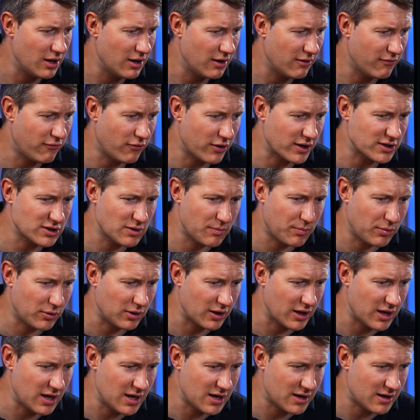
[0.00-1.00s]
For example,
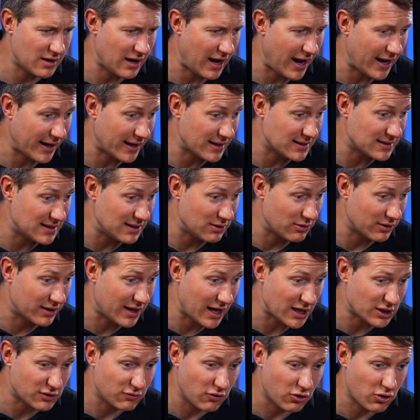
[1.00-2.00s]
here I can see the
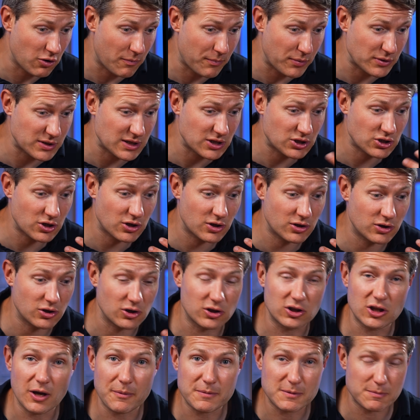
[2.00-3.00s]
cash flow composition, the
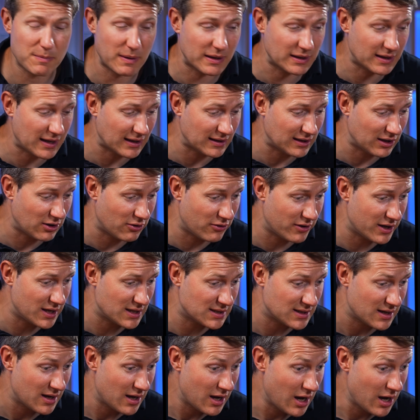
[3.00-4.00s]
top spend categories,